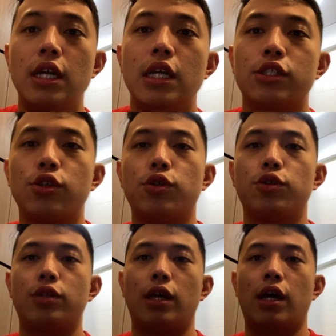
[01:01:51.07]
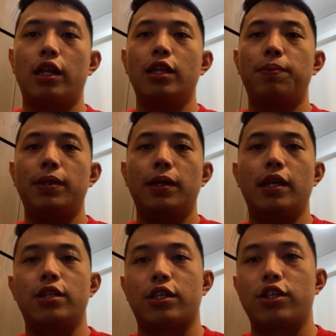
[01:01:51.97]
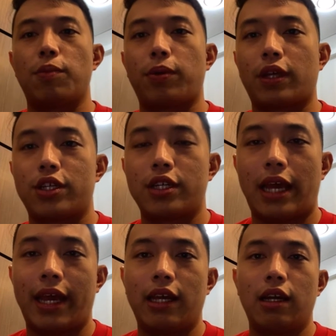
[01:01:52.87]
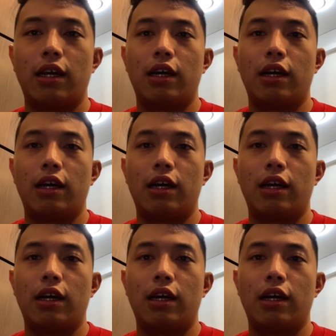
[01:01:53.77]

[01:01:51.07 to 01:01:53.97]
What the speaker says: So under the PDA is actually a protection act.